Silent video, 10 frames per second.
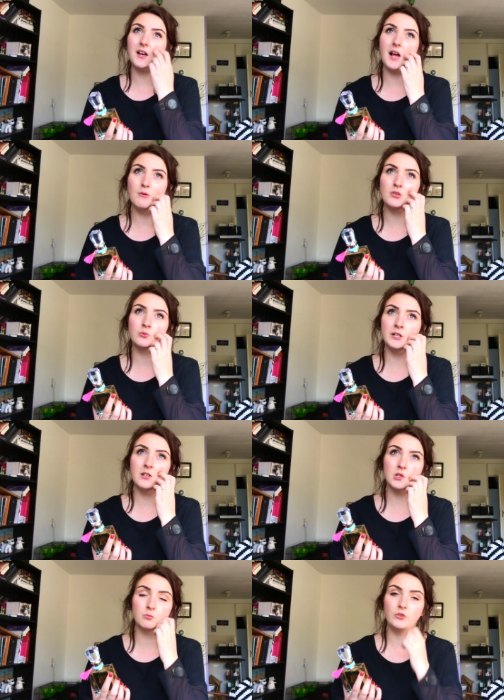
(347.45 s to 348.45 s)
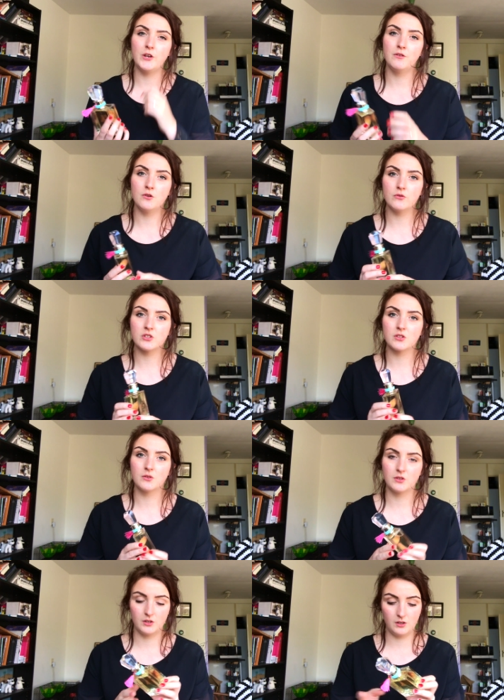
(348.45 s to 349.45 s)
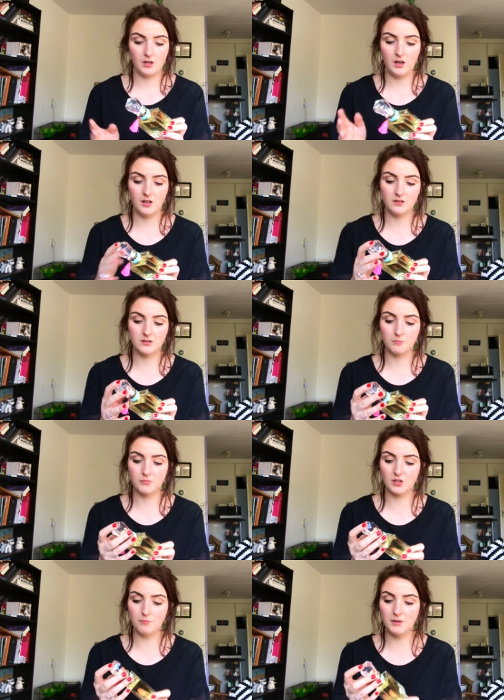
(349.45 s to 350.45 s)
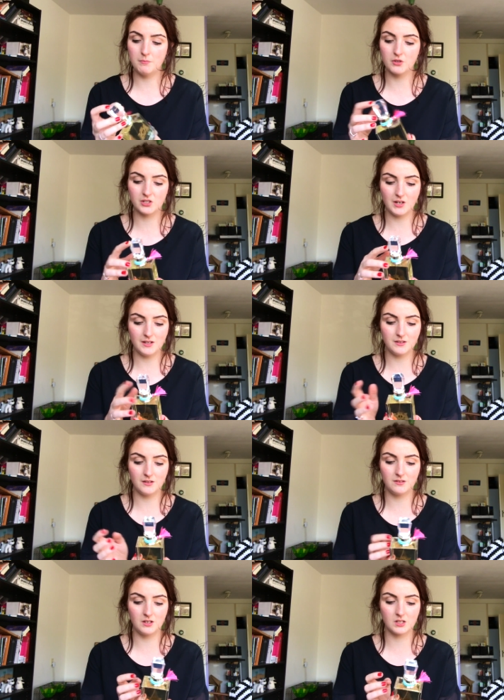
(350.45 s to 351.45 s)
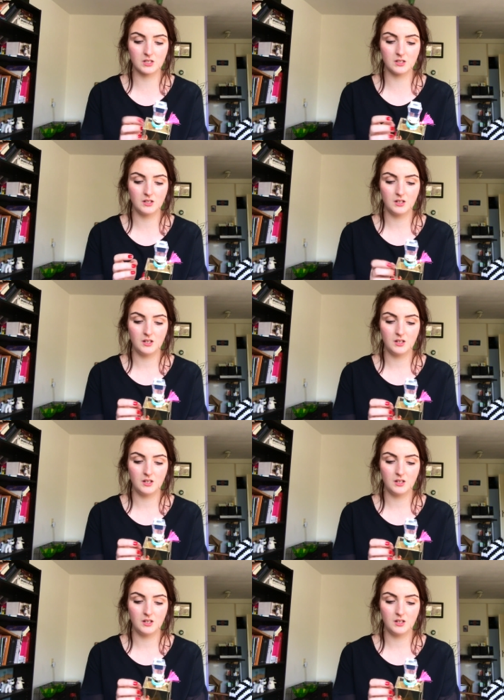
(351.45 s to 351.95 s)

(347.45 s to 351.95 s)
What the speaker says: I was reading some reviews and some people said that this